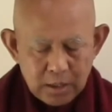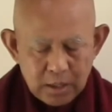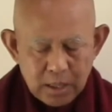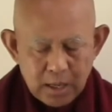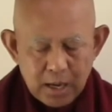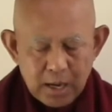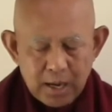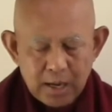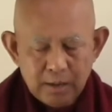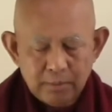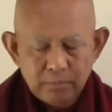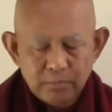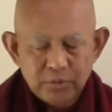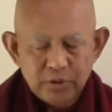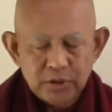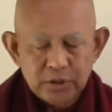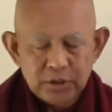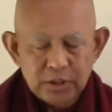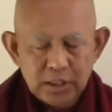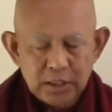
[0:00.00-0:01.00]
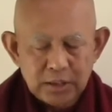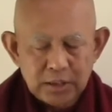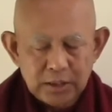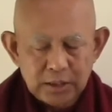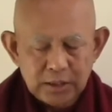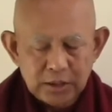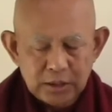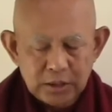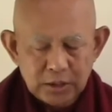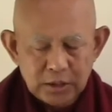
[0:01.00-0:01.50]
I'm
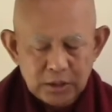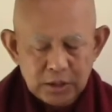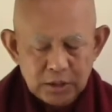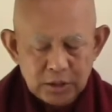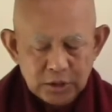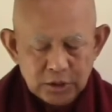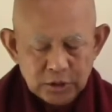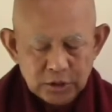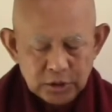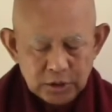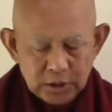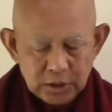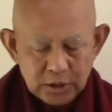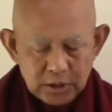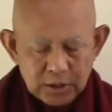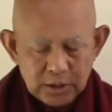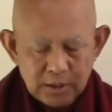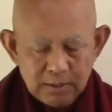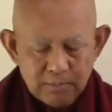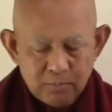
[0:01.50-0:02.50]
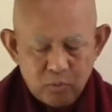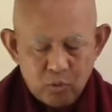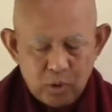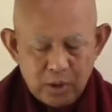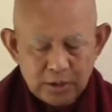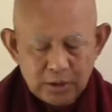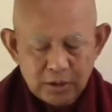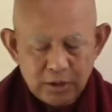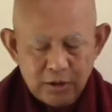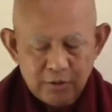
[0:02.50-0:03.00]
stating the salient
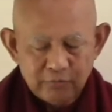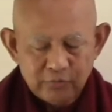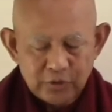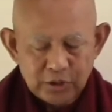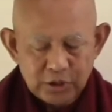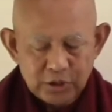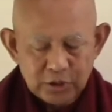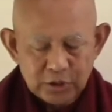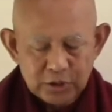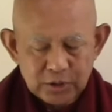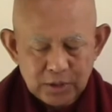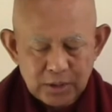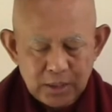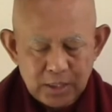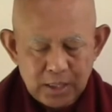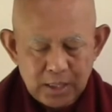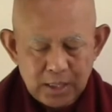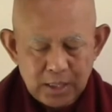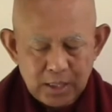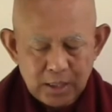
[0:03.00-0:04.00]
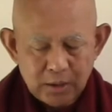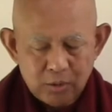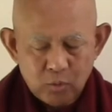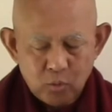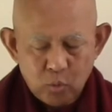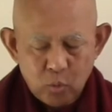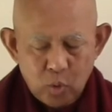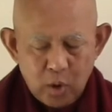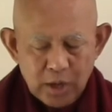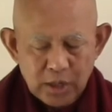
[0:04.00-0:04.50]
point of these, and
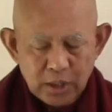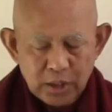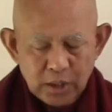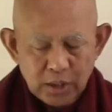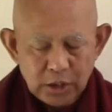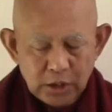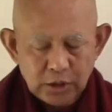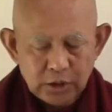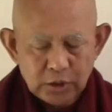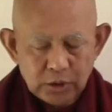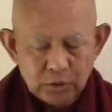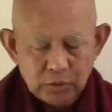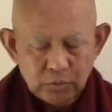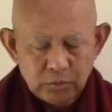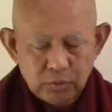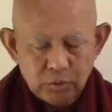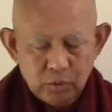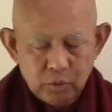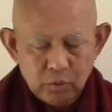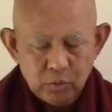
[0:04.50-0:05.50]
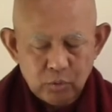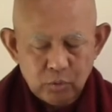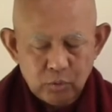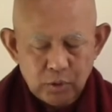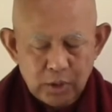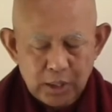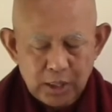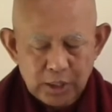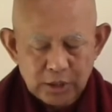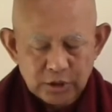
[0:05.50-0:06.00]
one need to know
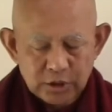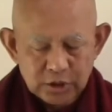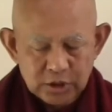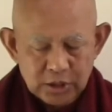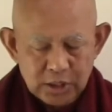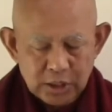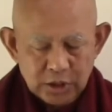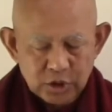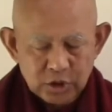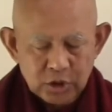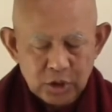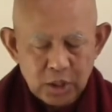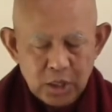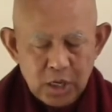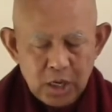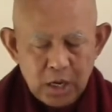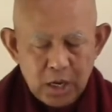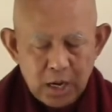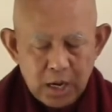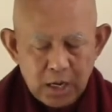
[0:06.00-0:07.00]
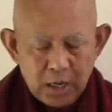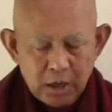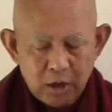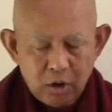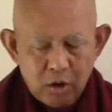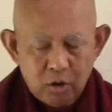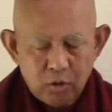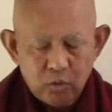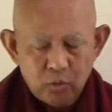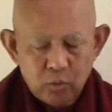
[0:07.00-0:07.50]
as such
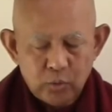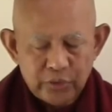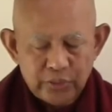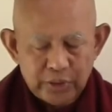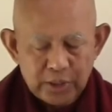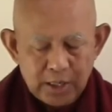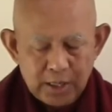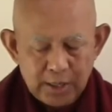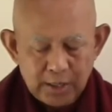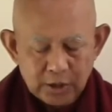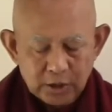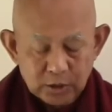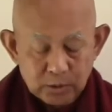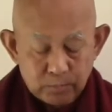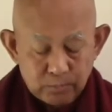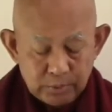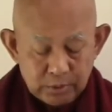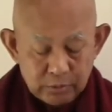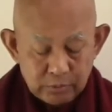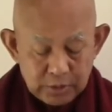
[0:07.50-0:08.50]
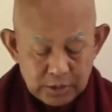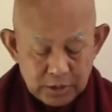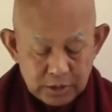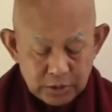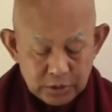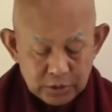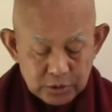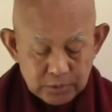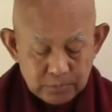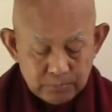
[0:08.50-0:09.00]
along with the
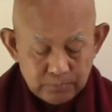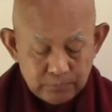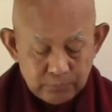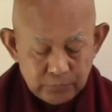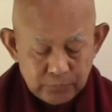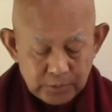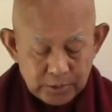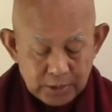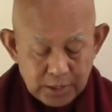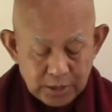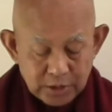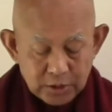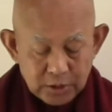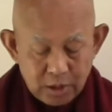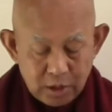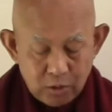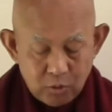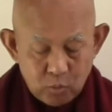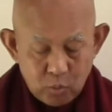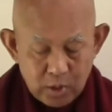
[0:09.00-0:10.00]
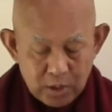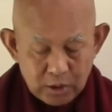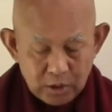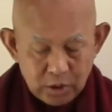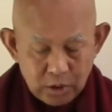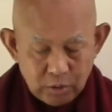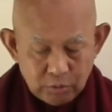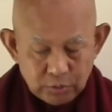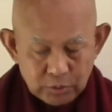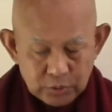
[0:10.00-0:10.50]
experience. That's how one
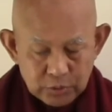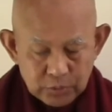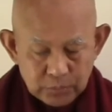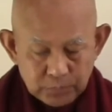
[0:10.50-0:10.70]
notes.